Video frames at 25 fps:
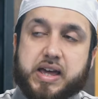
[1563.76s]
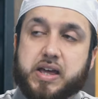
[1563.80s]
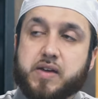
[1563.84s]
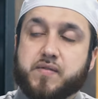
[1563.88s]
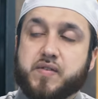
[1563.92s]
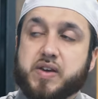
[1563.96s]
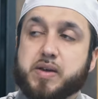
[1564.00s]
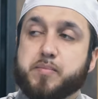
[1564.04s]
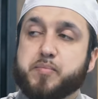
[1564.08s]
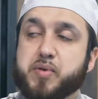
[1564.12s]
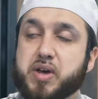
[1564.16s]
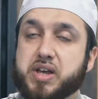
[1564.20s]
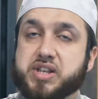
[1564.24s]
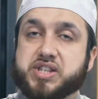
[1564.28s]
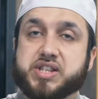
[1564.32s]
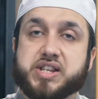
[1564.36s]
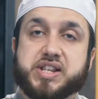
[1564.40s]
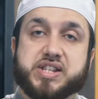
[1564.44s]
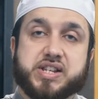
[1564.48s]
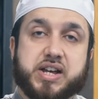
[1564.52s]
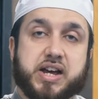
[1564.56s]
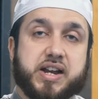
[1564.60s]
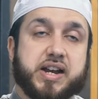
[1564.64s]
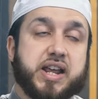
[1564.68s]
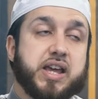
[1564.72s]
if a person
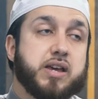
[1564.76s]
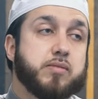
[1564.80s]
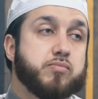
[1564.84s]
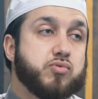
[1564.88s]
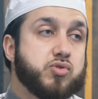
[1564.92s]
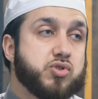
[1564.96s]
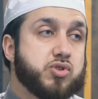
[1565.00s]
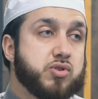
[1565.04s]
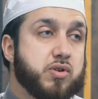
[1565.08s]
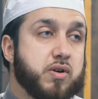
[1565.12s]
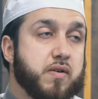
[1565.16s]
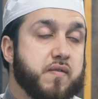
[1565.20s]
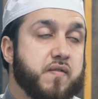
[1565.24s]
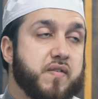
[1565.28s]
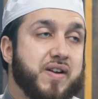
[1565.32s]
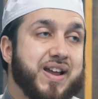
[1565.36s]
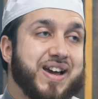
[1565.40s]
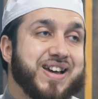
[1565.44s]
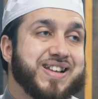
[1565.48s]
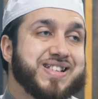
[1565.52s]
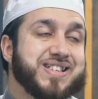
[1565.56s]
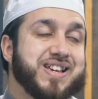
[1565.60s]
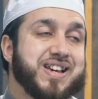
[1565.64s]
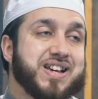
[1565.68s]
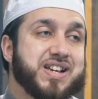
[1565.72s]
is unable to
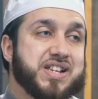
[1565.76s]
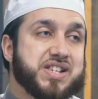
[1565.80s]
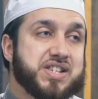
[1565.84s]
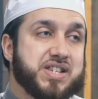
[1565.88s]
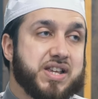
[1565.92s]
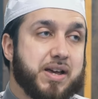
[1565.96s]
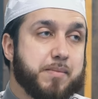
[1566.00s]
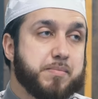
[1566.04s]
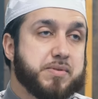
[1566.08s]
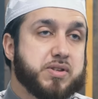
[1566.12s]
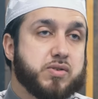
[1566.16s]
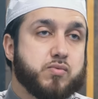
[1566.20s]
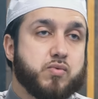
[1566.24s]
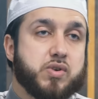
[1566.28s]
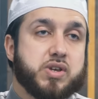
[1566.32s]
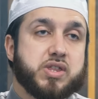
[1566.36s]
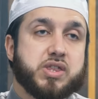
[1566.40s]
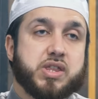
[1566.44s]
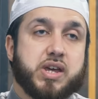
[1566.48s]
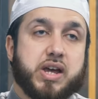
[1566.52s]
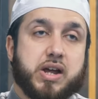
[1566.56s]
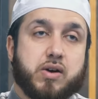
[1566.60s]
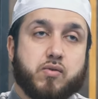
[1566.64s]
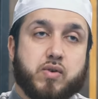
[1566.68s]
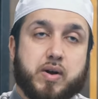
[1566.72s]
reflect except
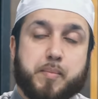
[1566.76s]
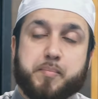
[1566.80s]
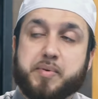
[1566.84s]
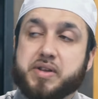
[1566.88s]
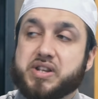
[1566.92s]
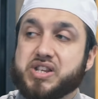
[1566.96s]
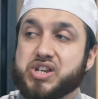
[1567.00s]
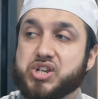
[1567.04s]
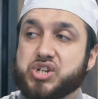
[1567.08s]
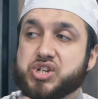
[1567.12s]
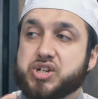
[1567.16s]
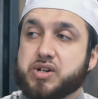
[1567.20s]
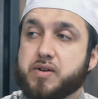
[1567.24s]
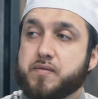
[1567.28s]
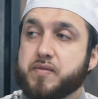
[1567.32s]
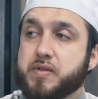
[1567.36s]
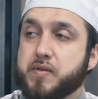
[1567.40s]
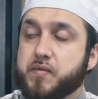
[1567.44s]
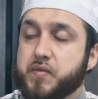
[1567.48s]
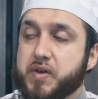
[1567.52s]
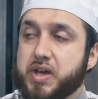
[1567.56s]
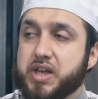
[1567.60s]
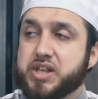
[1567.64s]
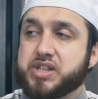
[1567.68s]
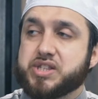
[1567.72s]
with repetition of
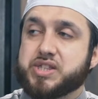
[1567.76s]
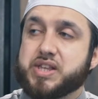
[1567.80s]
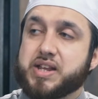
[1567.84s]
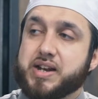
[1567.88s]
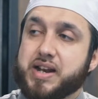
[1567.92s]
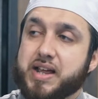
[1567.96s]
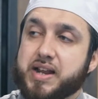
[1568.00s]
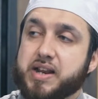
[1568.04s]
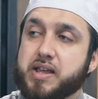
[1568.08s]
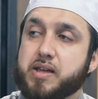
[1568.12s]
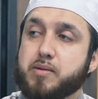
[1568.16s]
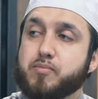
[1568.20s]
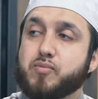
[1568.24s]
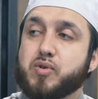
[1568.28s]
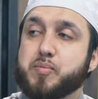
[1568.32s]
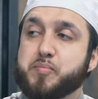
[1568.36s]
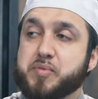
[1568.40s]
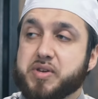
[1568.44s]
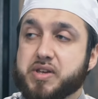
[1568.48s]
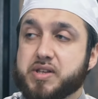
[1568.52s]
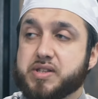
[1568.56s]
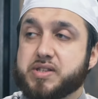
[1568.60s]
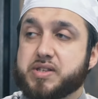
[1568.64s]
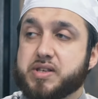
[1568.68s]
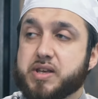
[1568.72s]
the verse, then let him
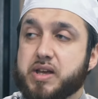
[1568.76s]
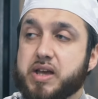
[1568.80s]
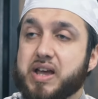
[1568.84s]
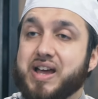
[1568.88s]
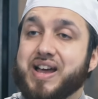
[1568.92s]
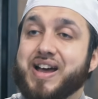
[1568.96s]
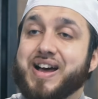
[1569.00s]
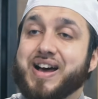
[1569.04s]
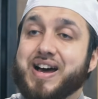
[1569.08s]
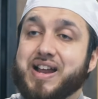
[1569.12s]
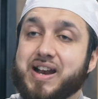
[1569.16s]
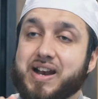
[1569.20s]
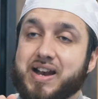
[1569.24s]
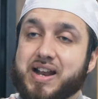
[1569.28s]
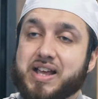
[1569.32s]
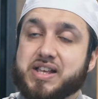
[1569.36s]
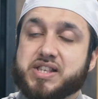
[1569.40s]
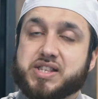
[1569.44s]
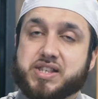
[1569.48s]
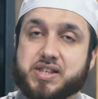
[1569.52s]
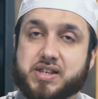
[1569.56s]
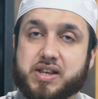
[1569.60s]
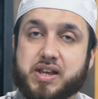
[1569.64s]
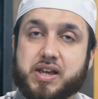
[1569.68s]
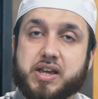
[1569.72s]
repeat,
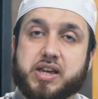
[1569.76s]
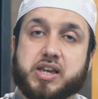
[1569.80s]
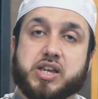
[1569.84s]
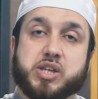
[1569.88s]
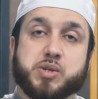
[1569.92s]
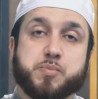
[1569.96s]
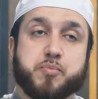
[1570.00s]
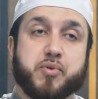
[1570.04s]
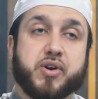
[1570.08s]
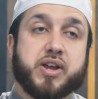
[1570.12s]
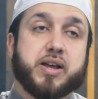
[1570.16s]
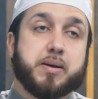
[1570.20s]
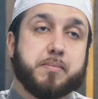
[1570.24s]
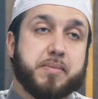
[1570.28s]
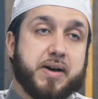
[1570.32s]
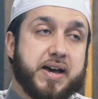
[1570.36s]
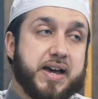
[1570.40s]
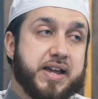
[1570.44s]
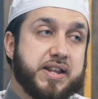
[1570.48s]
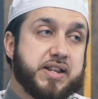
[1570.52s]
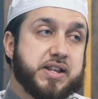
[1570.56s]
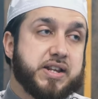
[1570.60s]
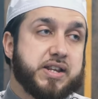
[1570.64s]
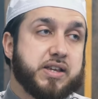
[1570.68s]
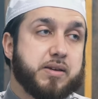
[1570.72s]
unless he's praying
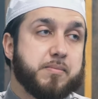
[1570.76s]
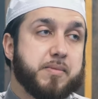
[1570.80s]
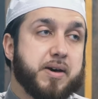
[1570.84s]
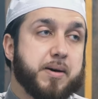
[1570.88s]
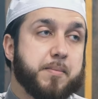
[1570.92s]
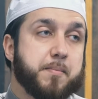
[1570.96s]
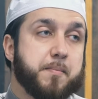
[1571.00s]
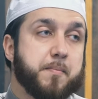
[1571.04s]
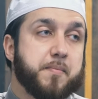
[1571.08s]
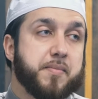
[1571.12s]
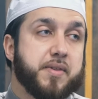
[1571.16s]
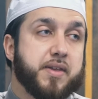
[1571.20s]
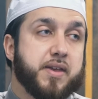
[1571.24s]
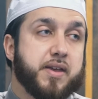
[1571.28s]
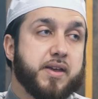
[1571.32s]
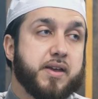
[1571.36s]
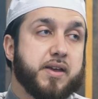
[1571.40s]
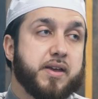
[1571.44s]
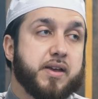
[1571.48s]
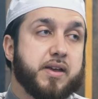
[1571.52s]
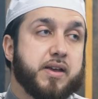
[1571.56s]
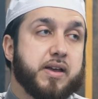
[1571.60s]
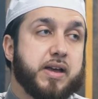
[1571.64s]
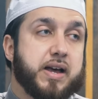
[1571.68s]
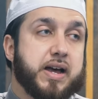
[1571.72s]
behind an imam,
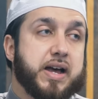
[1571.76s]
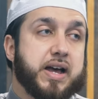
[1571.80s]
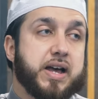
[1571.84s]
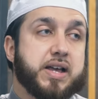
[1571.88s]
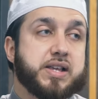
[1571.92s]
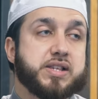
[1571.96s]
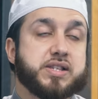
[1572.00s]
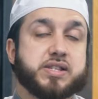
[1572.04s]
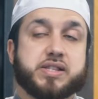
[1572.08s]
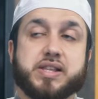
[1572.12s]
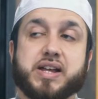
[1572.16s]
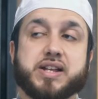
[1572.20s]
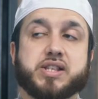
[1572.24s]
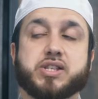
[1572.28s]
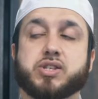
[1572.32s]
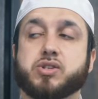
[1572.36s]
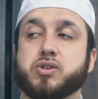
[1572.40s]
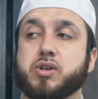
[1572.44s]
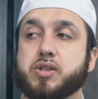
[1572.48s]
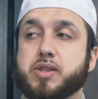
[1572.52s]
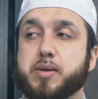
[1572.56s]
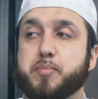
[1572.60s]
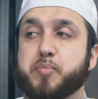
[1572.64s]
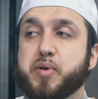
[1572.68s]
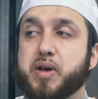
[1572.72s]
as that's
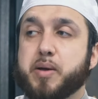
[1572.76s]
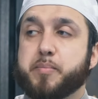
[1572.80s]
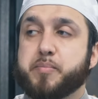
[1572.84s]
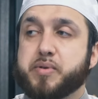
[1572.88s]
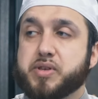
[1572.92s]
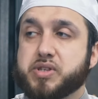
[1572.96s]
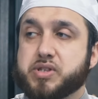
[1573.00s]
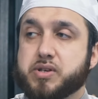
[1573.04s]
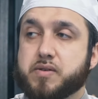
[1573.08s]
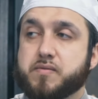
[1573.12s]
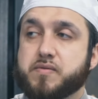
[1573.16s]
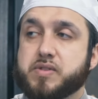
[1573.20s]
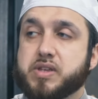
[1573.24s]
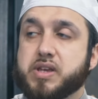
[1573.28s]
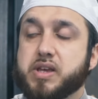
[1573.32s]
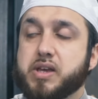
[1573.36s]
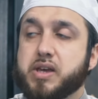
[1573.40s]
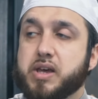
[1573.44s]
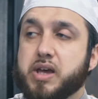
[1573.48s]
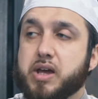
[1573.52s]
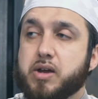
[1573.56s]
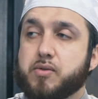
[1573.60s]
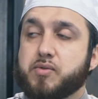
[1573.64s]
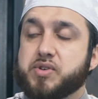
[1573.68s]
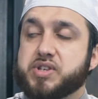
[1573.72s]
not the purpose of the
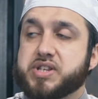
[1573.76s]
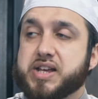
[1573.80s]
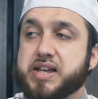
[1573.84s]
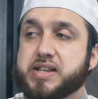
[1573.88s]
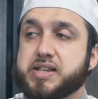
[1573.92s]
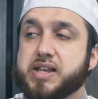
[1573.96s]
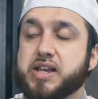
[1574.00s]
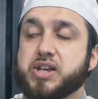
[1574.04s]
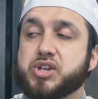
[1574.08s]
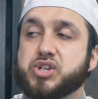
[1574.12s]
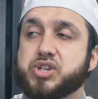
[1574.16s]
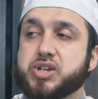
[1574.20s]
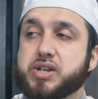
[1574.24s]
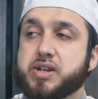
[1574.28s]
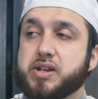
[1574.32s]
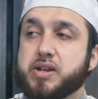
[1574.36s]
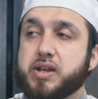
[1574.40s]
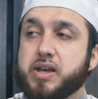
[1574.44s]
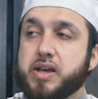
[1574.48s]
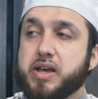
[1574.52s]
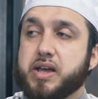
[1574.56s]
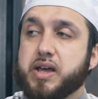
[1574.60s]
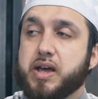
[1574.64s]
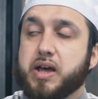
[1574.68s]
recitation